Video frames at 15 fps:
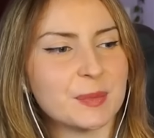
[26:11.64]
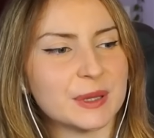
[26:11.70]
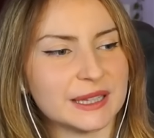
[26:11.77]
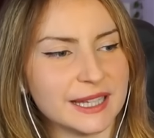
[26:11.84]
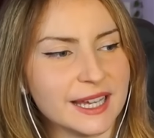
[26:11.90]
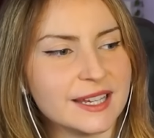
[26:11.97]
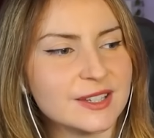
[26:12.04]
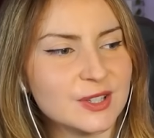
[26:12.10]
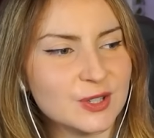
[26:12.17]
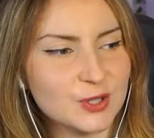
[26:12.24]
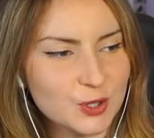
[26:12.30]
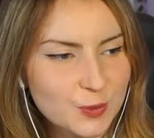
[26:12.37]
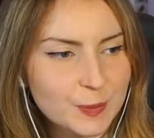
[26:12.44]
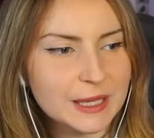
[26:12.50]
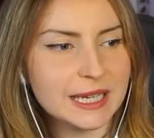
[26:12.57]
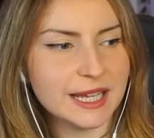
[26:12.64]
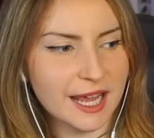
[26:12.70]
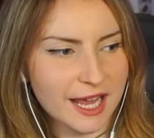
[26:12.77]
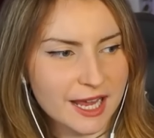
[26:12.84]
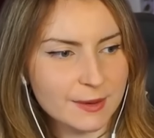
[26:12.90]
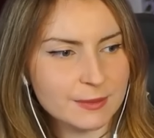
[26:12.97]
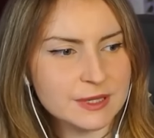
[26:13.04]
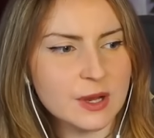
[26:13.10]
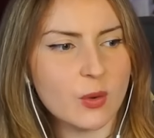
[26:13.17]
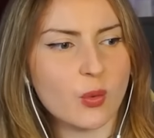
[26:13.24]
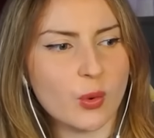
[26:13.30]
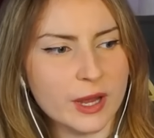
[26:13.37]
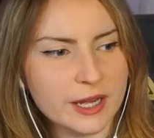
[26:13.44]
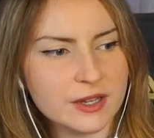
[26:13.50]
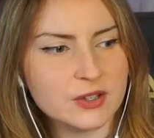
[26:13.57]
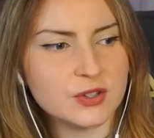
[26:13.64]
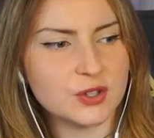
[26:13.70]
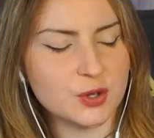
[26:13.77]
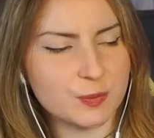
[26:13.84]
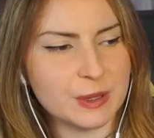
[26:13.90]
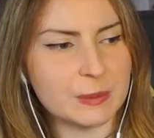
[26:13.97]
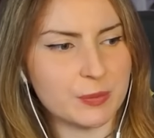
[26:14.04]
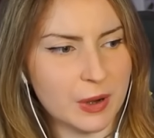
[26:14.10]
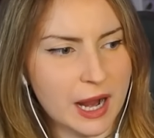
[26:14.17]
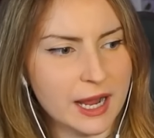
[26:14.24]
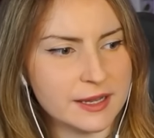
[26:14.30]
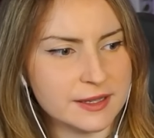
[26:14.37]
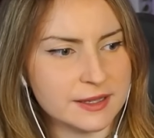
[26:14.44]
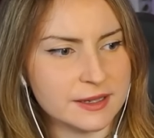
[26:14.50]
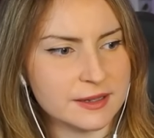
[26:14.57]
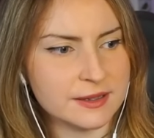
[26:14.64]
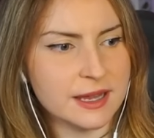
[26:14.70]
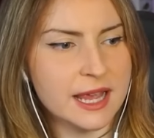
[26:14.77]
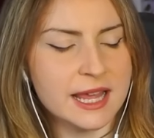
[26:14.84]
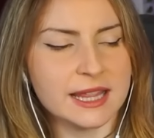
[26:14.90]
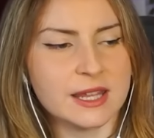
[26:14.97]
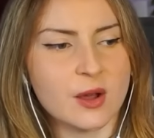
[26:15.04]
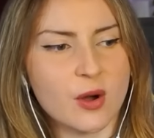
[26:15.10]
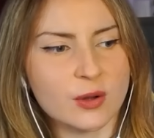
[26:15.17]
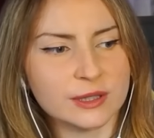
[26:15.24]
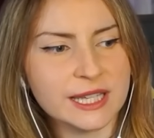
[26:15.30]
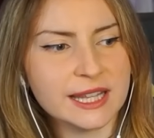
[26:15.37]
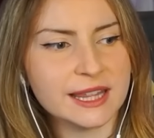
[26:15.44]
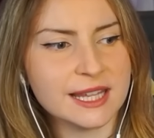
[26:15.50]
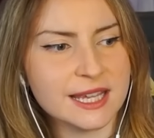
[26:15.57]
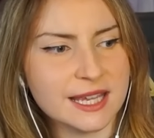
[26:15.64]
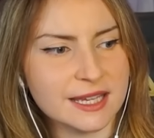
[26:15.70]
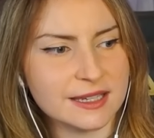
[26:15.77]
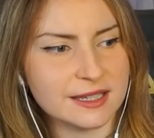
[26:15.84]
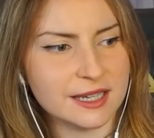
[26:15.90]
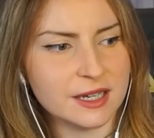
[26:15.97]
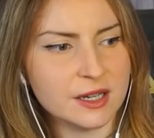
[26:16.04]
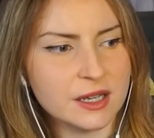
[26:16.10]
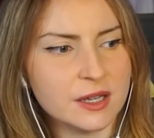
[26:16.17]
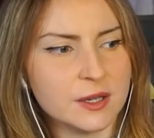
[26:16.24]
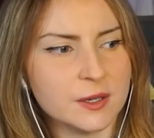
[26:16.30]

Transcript: Play stupid games, win stupid prizes. The only thing he did, he